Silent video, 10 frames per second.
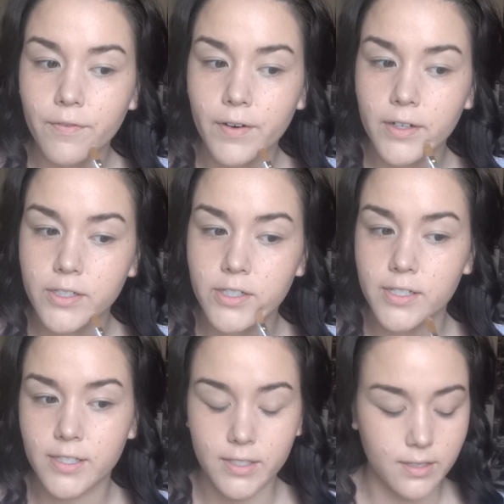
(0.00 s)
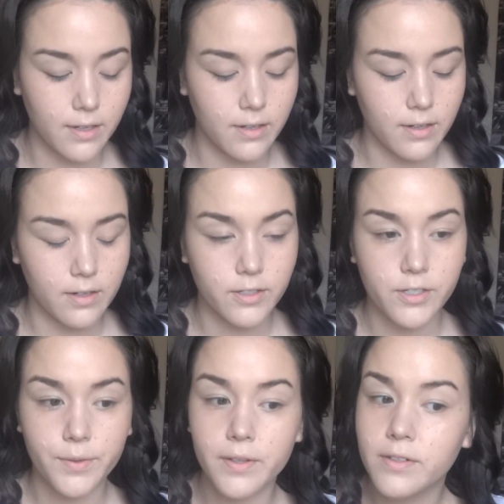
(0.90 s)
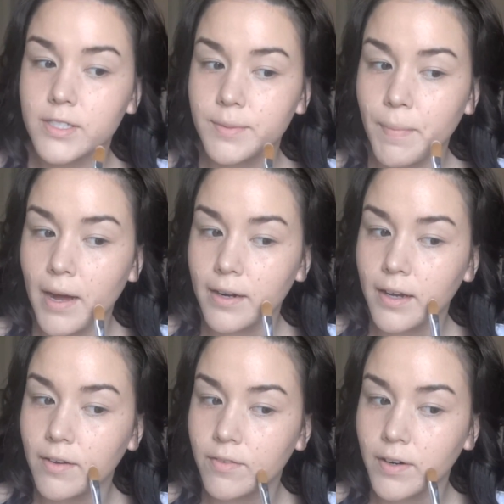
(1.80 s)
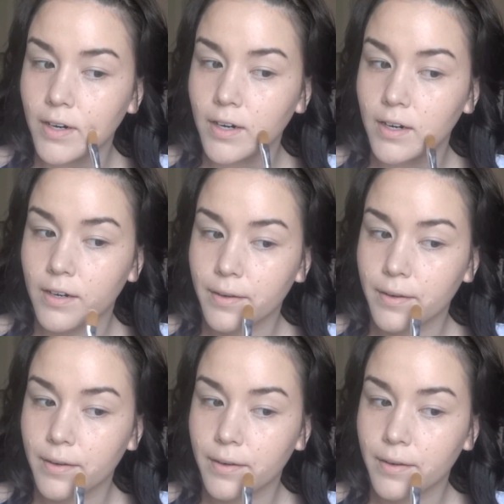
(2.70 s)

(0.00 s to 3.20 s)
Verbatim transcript: first, just do a little spot cover.